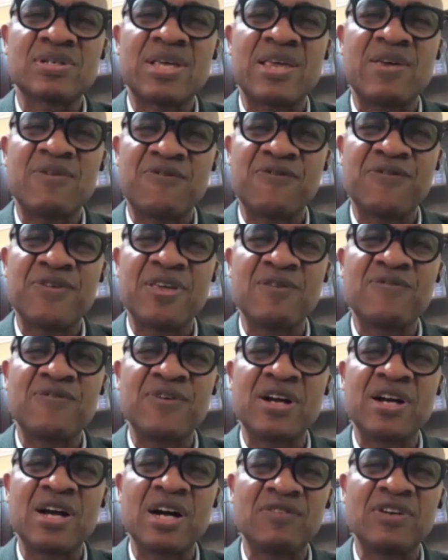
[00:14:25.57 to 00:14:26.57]

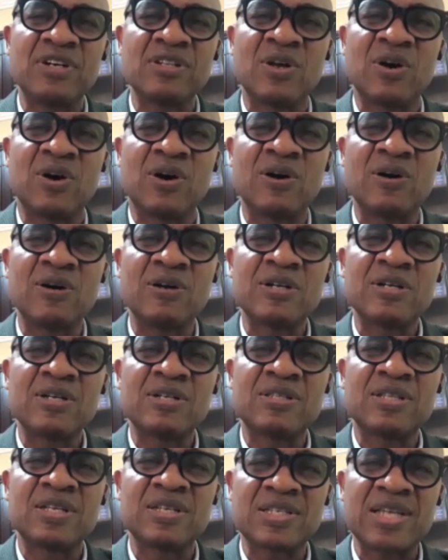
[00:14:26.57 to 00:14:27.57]
If a governor
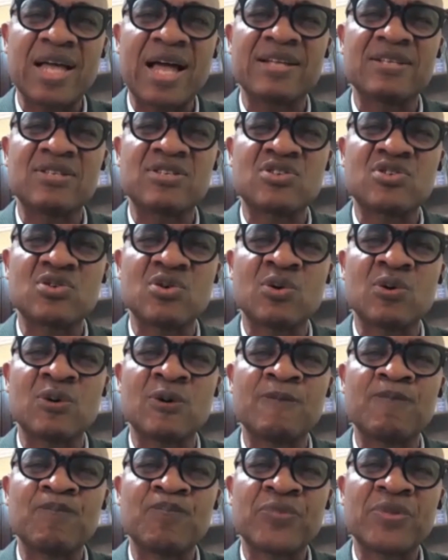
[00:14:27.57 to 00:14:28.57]
decides
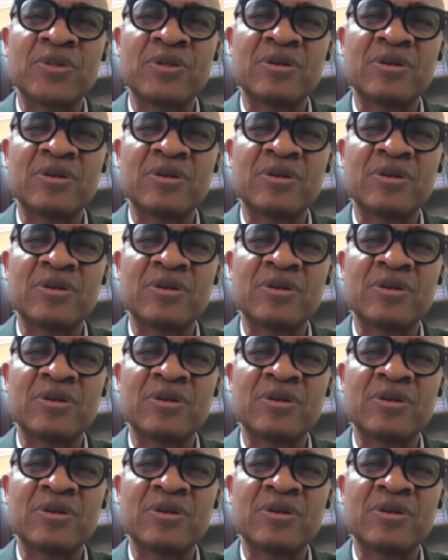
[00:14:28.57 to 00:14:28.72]
to,